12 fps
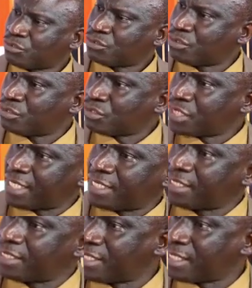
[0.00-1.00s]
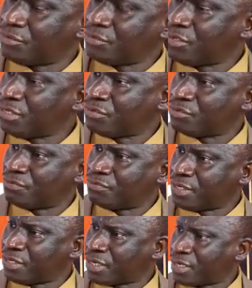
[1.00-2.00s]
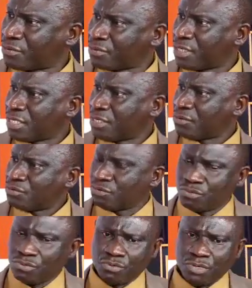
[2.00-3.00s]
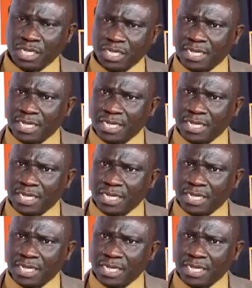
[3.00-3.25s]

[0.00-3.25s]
So those are things that you need to figure out to